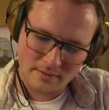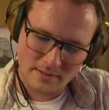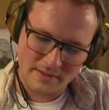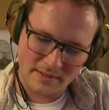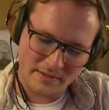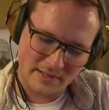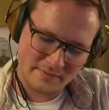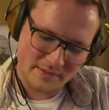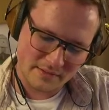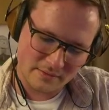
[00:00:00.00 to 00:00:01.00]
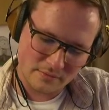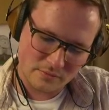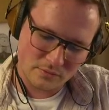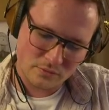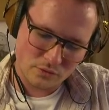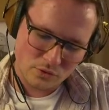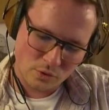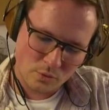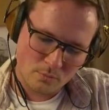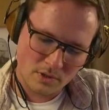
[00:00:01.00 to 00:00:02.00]
And then I'll have to.
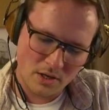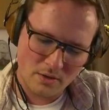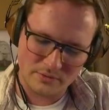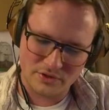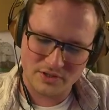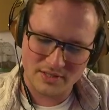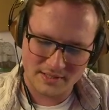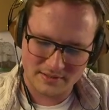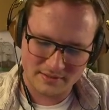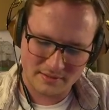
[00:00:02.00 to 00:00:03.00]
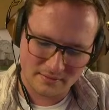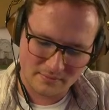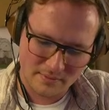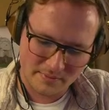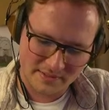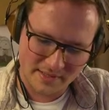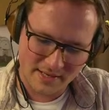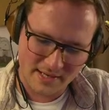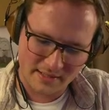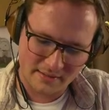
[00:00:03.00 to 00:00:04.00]
Oh, jeez. What was
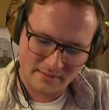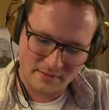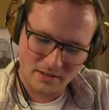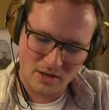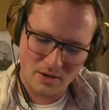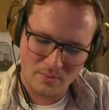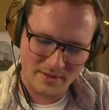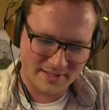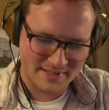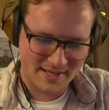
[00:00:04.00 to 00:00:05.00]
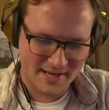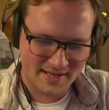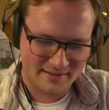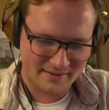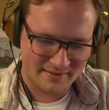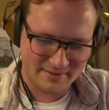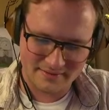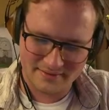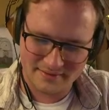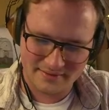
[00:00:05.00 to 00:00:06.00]
that? Oh, what is that?
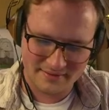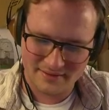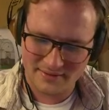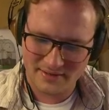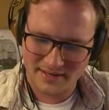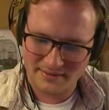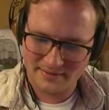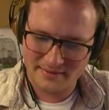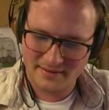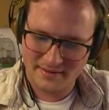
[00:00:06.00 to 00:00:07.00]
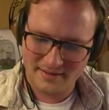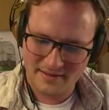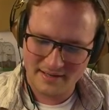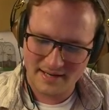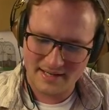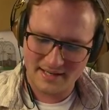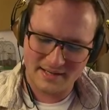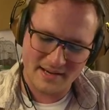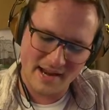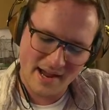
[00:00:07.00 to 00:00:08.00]
Okay. I need
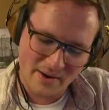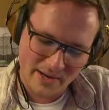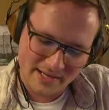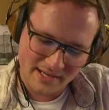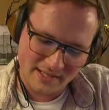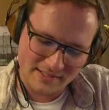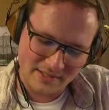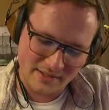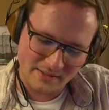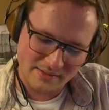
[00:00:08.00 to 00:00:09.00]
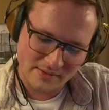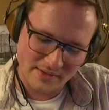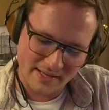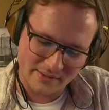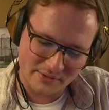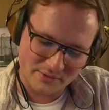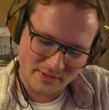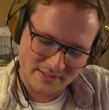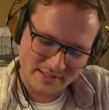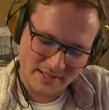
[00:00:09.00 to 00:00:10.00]
to do that little
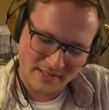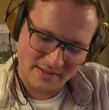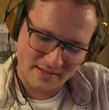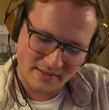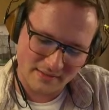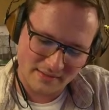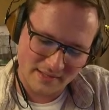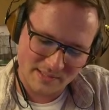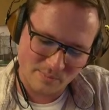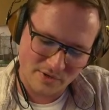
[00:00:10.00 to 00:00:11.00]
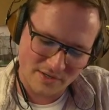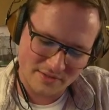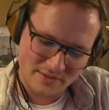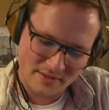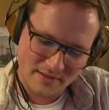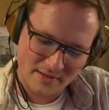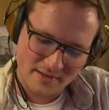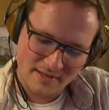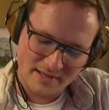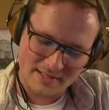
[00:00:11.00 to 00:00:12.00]
trick to get this brush,
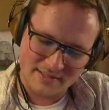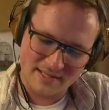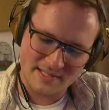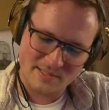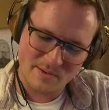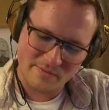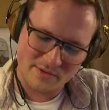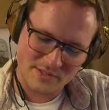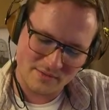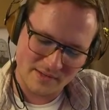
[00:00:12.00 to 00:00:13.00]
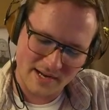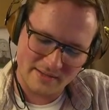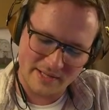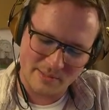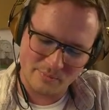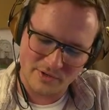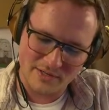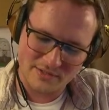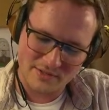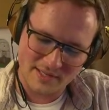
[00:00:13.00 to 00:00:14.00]
because this is my version of the outline
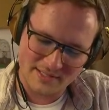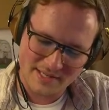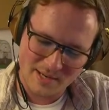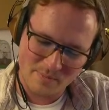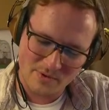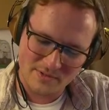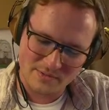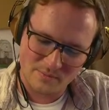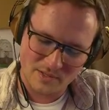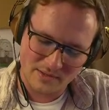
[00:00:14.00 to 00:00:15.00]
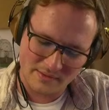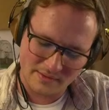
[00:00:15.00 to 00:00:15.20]
brush that tapers with